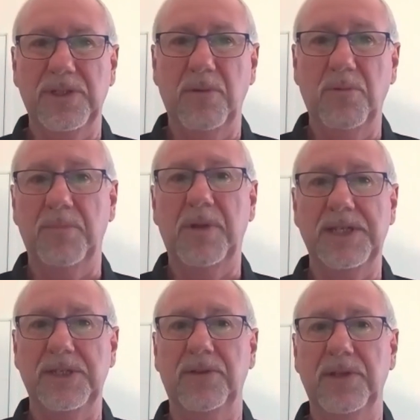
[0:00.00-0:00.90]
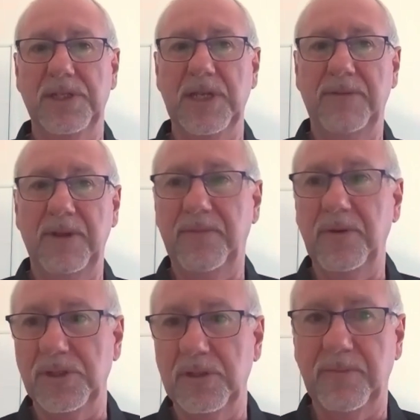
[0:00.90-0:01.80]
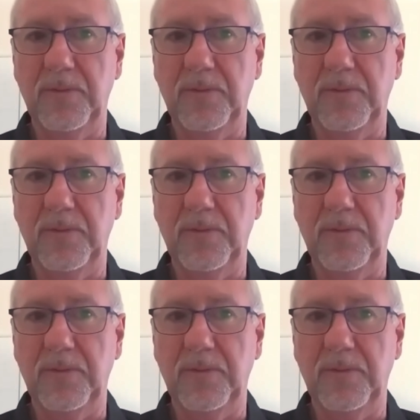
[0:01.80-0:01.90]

So workplace health and safety first and